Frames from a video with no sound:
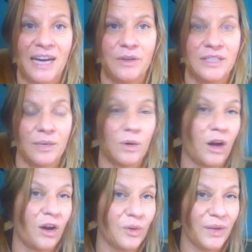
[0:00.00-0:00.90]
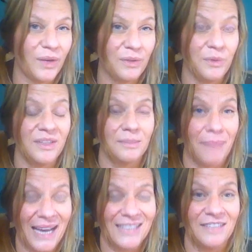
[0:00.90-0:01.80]
now is that we're all going through this
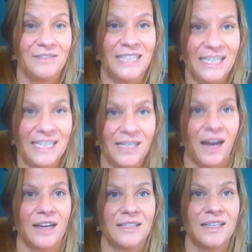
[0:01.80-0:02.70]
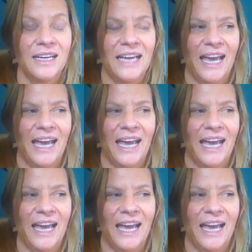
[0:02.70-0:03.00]
massive detox.